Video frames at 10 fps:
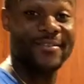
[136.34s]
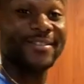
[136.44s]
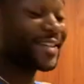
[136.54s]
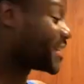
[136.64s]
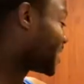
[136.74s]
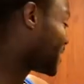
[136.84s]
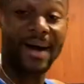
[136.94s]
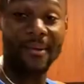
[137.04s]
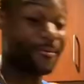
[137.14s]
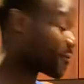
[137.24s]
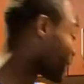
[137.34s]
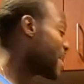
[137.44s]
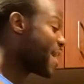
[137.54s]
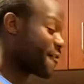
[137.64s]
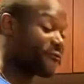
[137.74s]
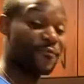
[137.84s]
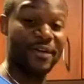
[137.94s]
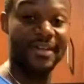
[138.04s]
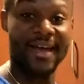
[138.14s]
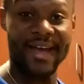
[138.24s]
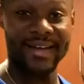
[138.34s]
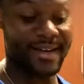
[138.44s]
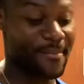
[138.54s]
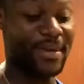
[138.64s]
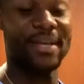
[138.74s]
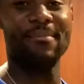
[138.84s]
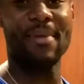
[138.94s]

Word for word: see it, popcorn. Every night I'm eating